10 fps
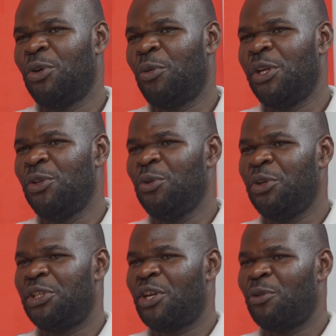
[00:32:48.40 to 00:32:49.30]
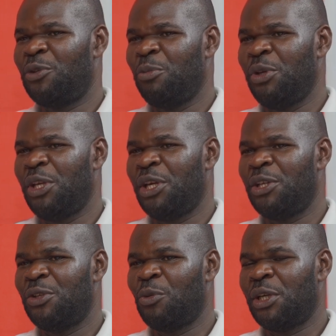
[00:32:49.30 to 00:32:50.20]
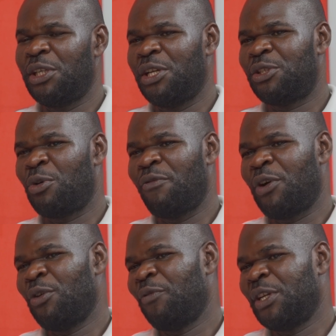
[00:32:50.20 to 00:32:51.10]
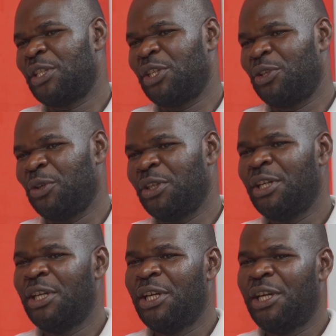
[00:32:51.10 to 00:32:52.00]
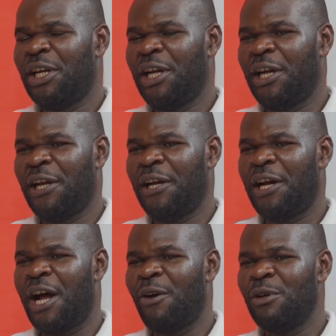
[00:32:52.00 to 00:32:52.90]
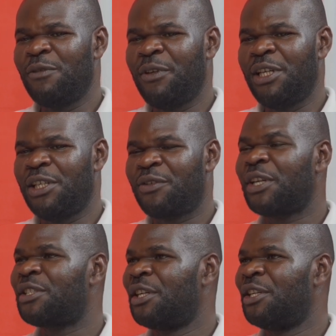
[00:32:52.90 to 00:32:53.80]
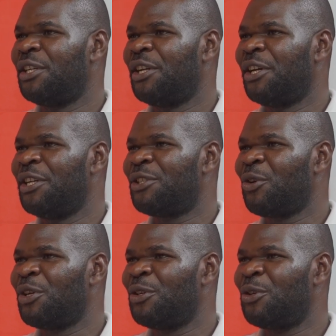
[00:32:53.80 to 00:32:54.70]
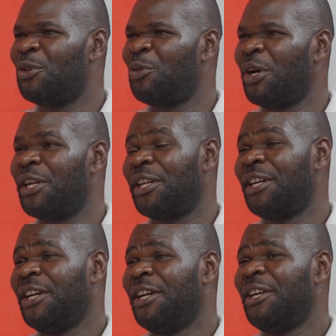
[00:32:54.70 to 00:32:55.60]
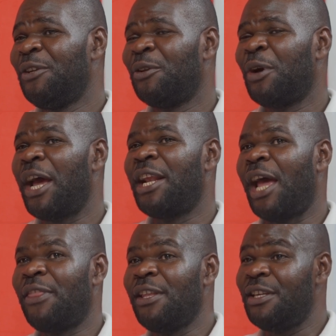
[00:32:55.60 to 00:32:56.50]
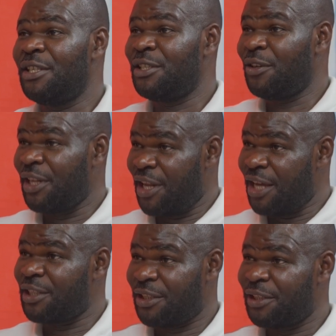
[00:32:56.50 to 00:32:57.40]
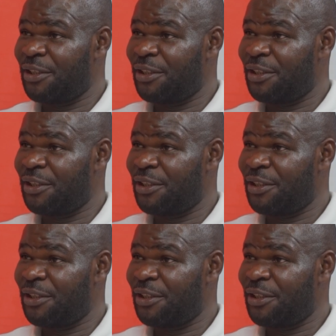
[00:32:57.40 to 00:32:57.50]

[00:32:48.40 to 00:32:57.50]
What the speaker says: When you reached out to me and you wanted us to have a conversation, I was very interested in talking to you, and and I think this is not the last.